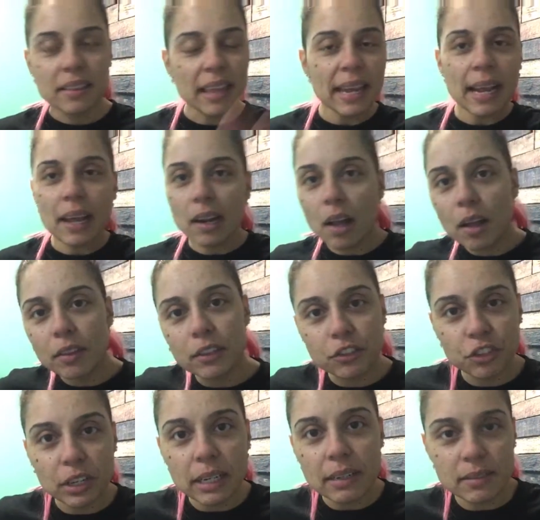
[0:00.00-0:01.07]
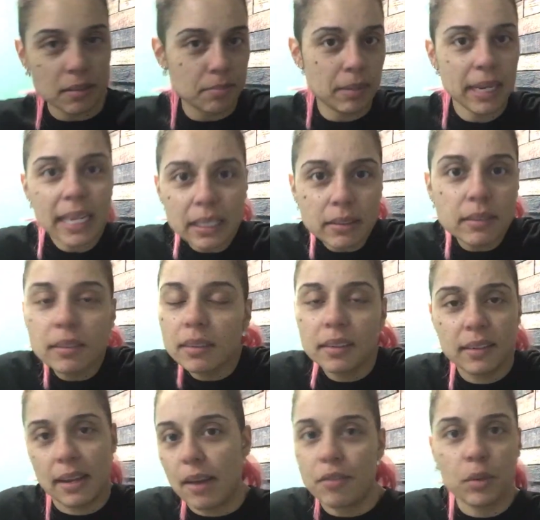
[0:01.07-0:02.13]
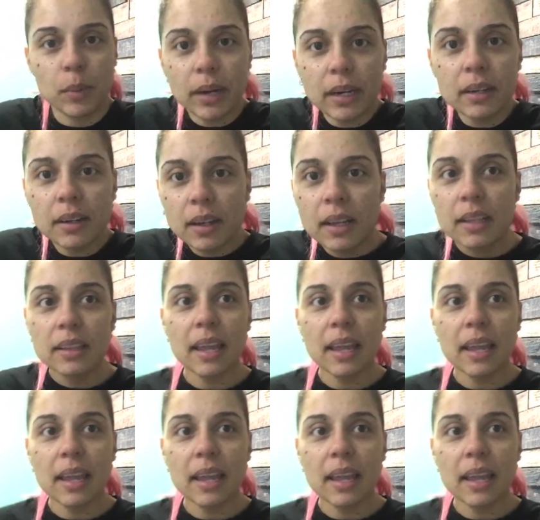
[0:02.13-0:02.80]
They got all the cheese and meats everywhere.